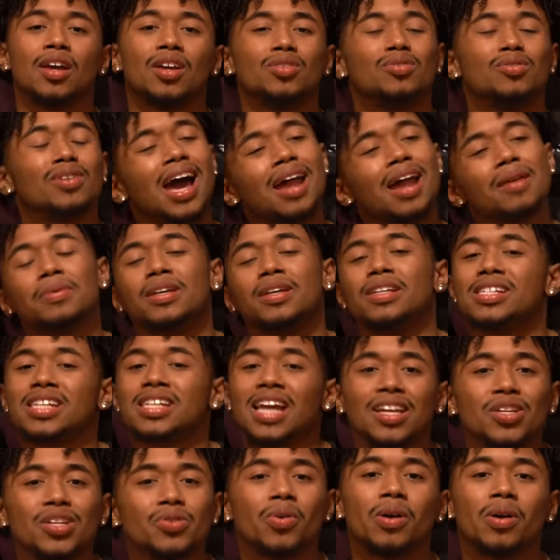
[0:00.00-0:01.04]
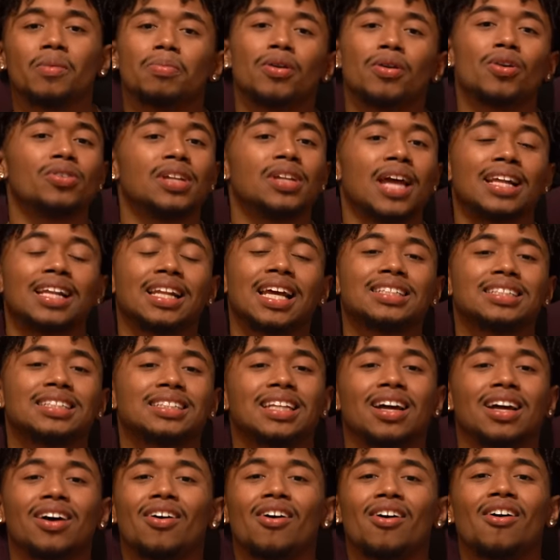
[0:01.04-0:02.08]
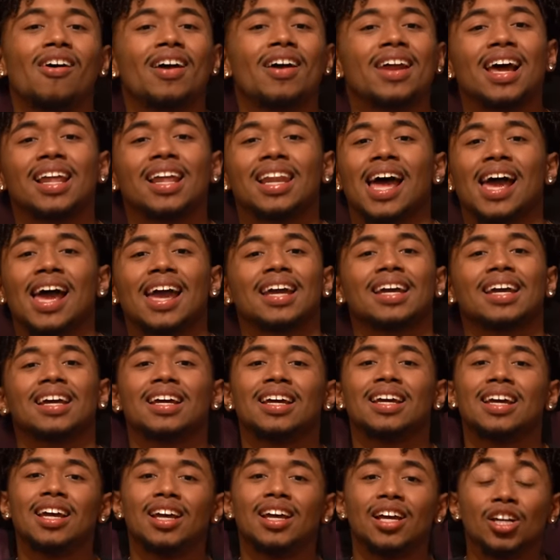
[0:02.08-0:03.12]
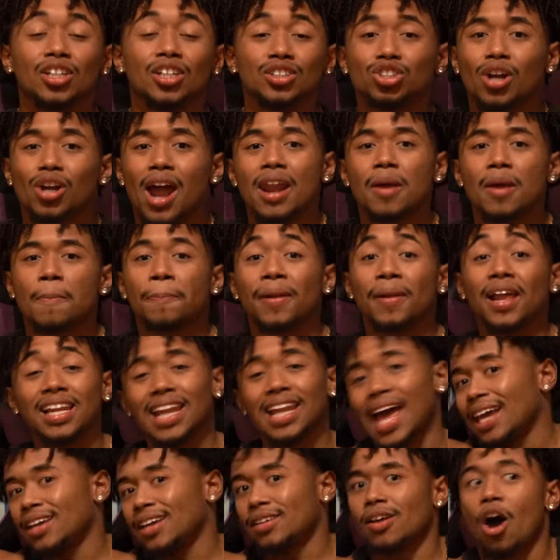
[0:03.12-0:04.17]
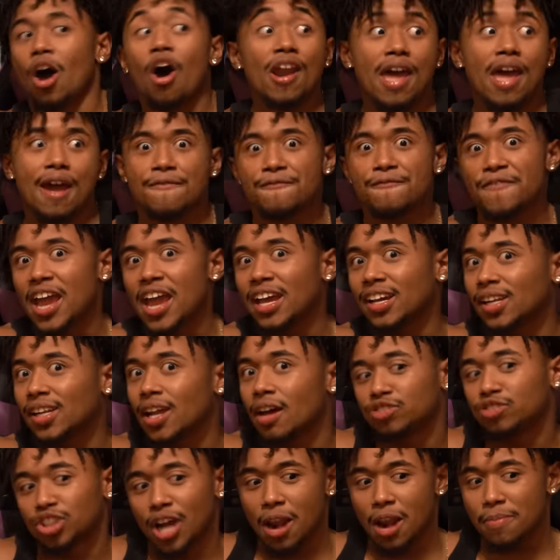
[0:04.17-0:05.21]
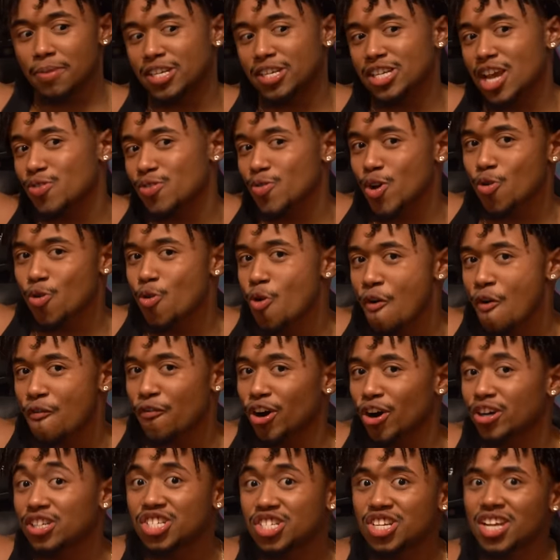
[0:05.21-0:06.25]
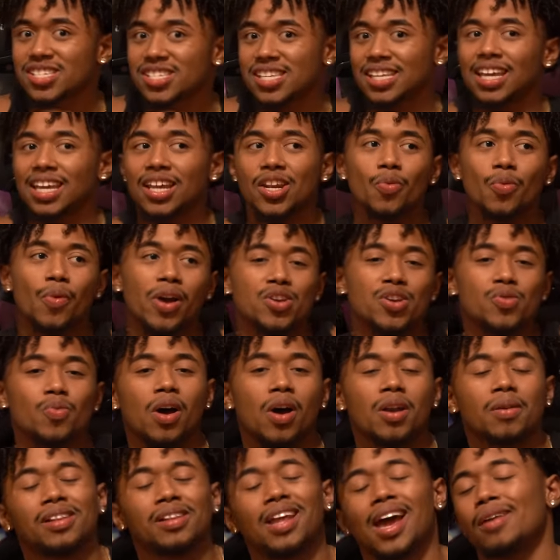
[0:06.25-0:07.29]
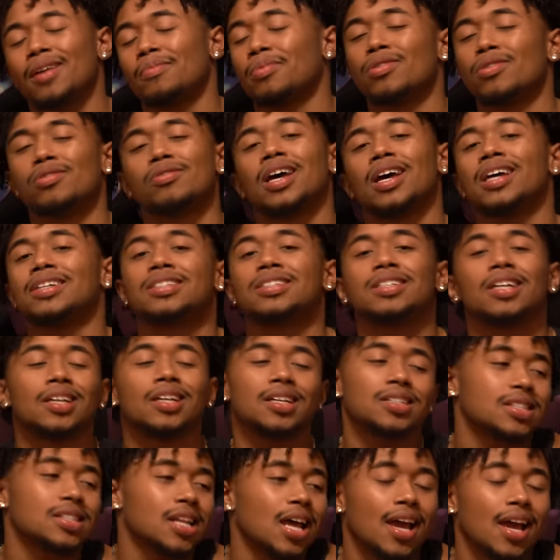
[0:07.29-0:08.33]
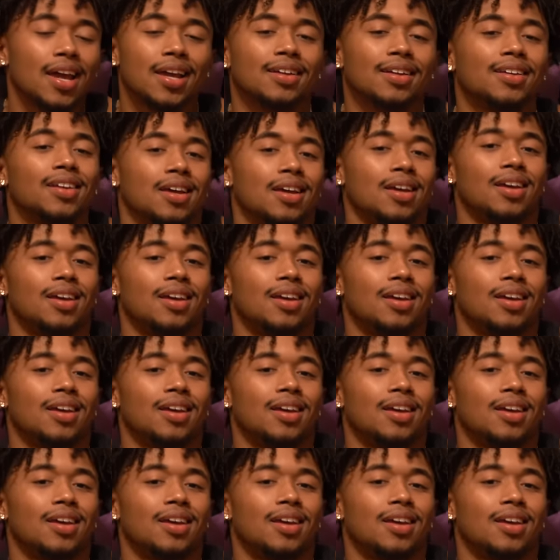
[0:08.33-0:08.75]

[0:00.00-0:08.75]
you gotta be genuine, bro. Like that's all that like trying to play like all that fake love, trying to be genuine cool first just to get the way you want it. Like, bro, that shit is like